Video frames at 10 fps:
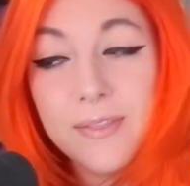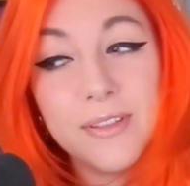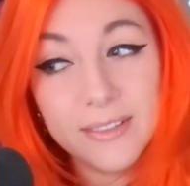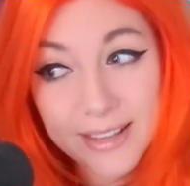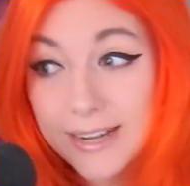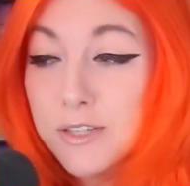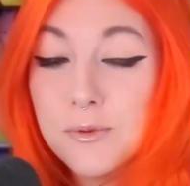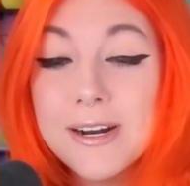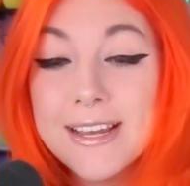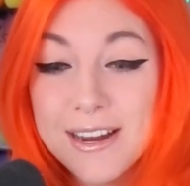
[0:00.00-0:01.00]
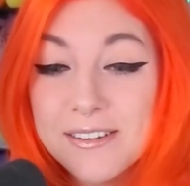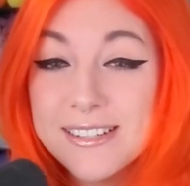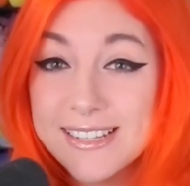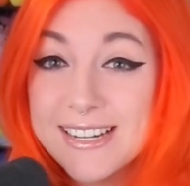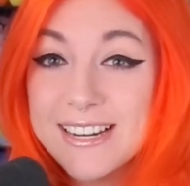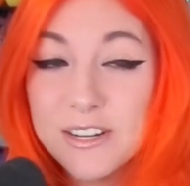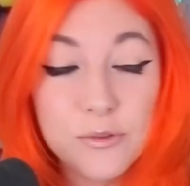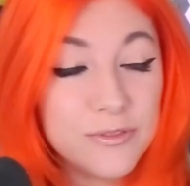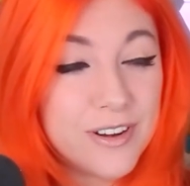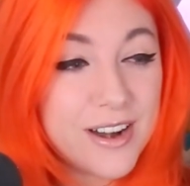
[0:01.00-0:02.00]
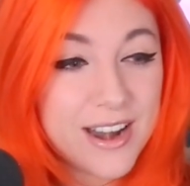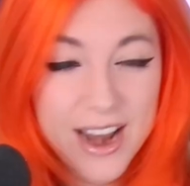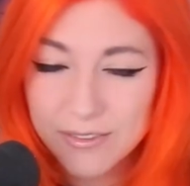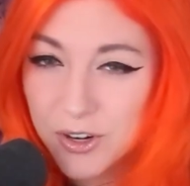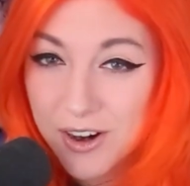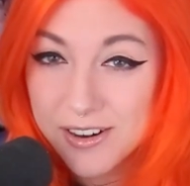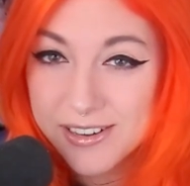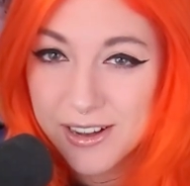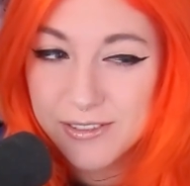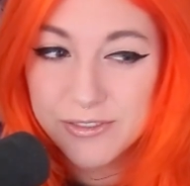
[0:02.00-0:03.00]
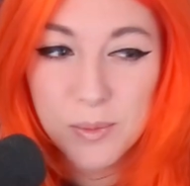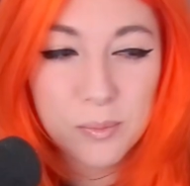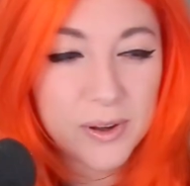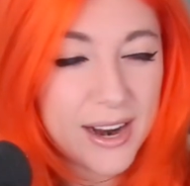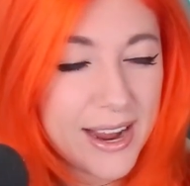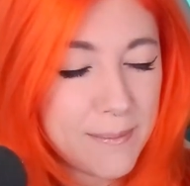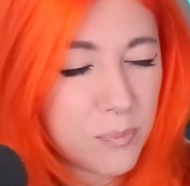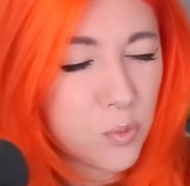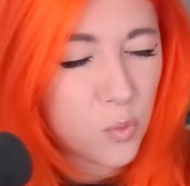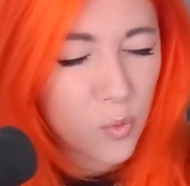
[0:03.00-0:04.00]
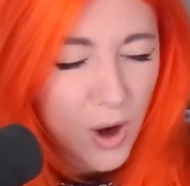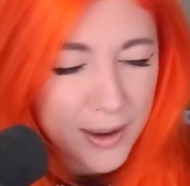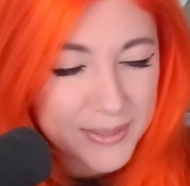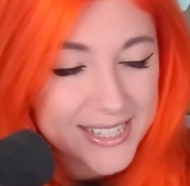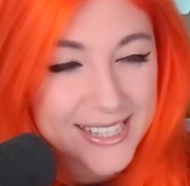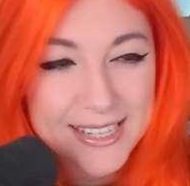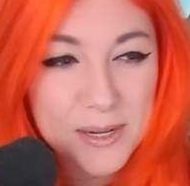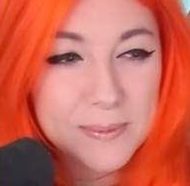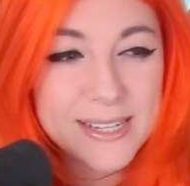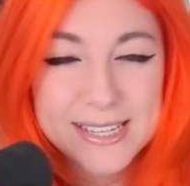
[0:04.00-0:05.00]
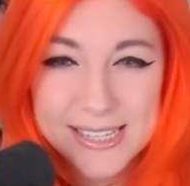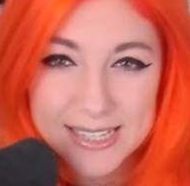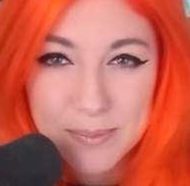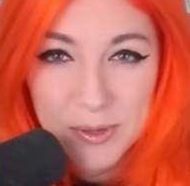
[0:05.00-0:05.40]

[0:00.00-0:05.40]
The last one I guarantee you've never heard of, but I promise it's gonna be a sleeper